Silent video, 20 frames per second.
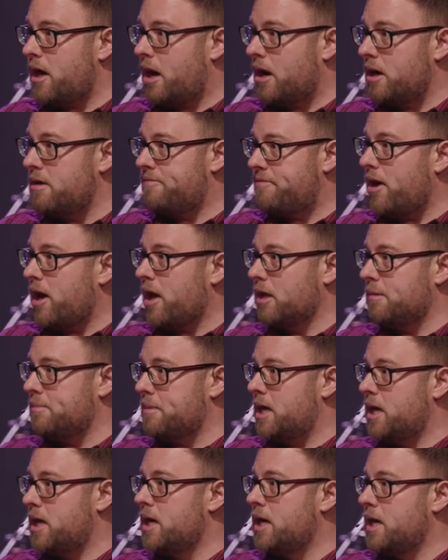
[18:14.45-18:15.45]
Are you following
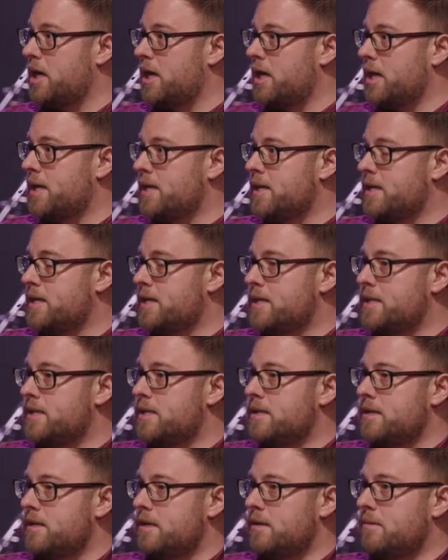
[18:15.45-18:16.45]
me?
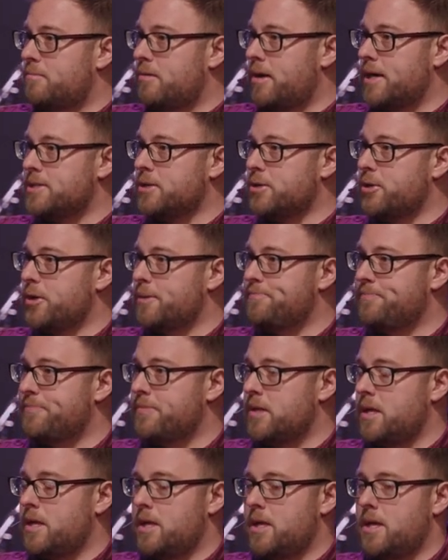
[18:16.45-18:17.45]
Praise the Lord.
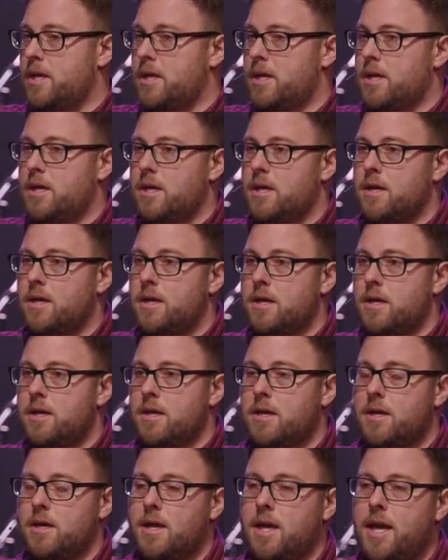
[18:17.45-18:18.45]

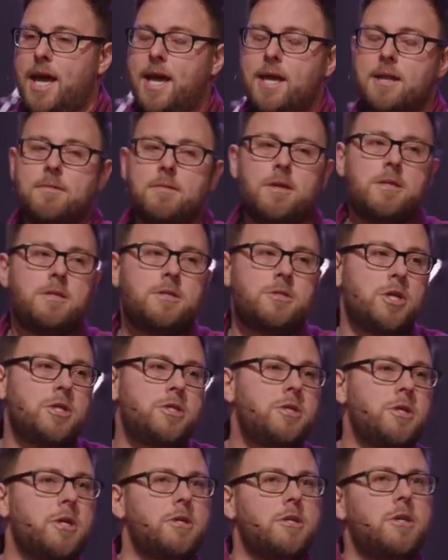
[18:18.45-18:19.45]
And just
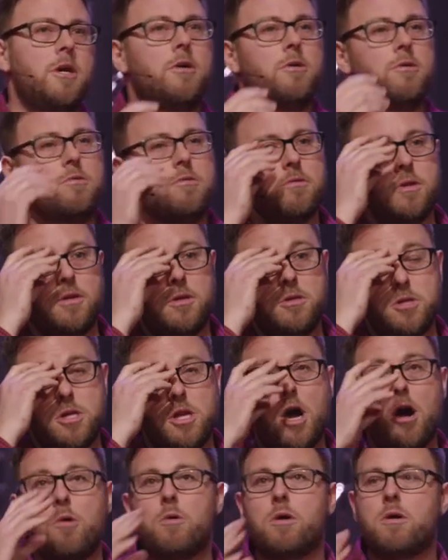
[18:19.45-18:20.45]
so you know,
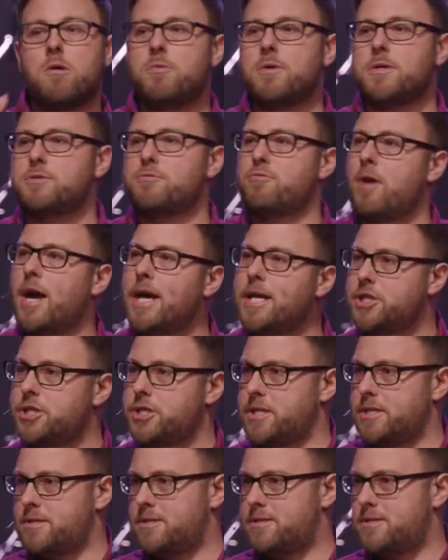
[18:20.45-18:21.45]
Noah was
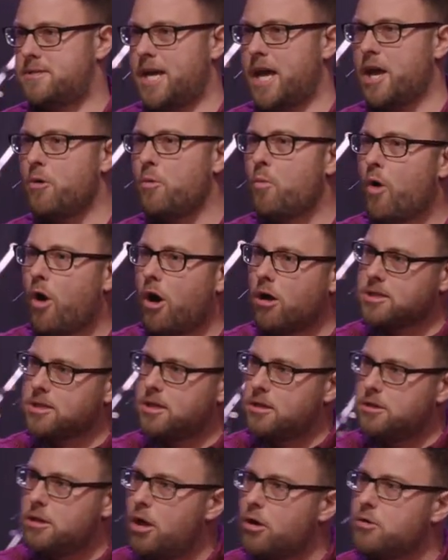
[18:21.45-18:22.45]
righteous and walked
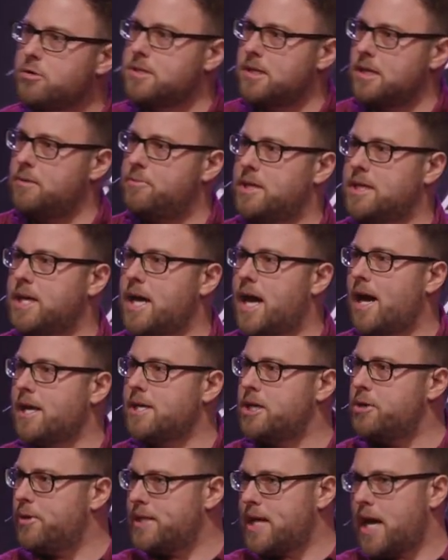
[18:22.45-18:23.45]
closely with God.
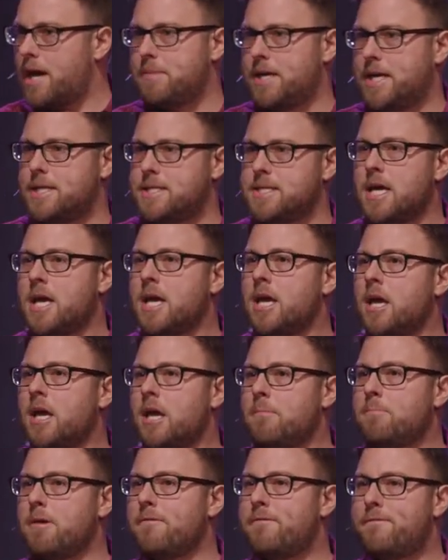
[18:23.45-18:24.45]
You know what that means?
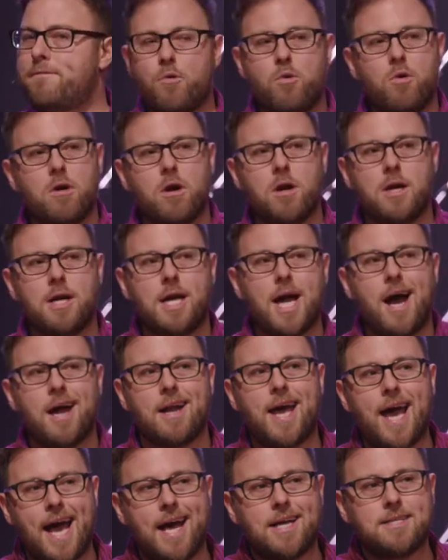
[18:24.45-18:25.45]
Before God
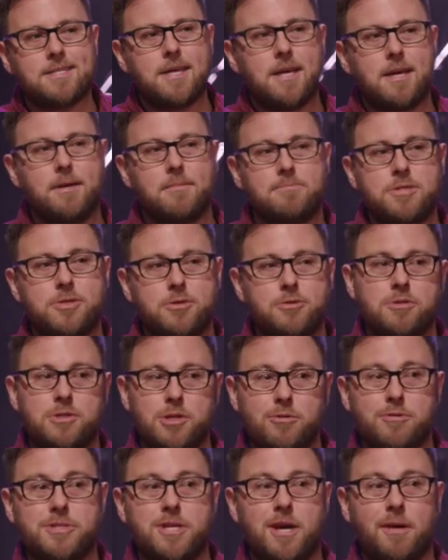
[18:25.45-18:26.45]
asked him to
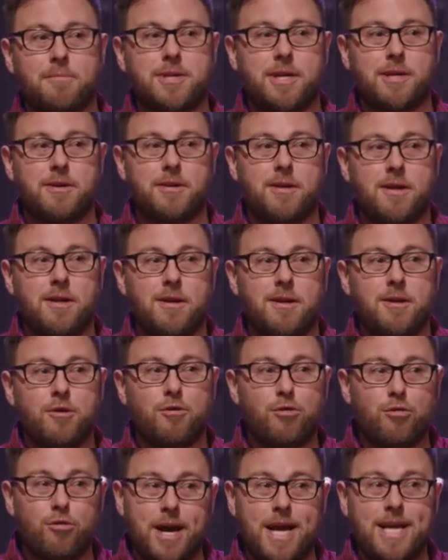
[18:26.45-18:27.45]
do something
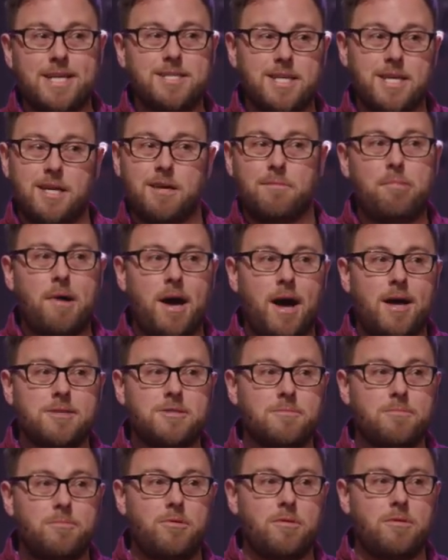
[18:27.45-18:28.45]
crazy,
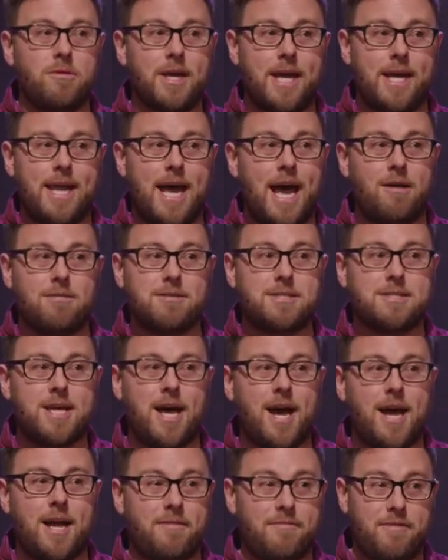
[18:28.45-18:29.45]
impossible, and
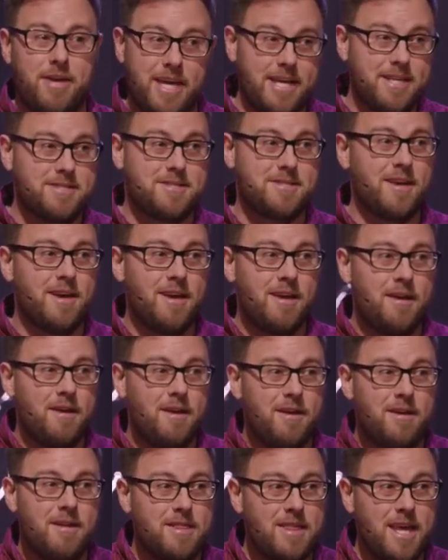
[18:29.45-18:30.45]
outside of his
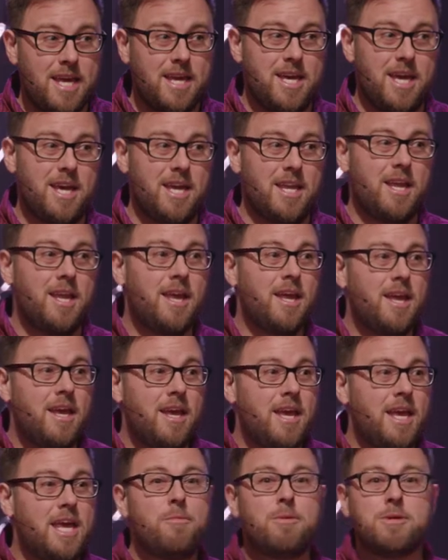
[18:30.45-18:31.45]
thinking,
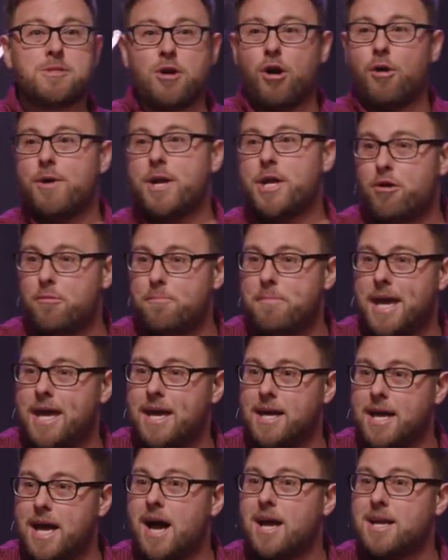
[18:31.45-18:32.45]
he was already
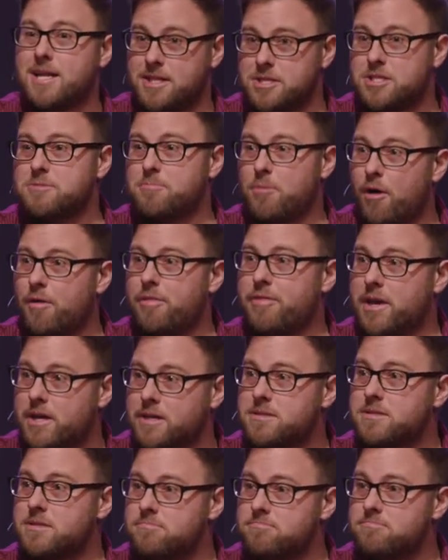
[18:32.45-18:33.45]
obeying God in the small
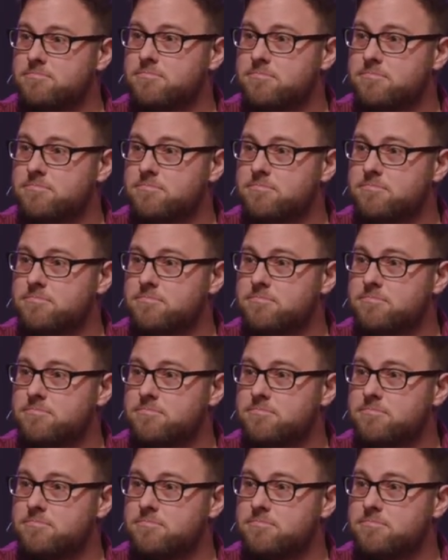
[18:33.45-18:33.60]
things.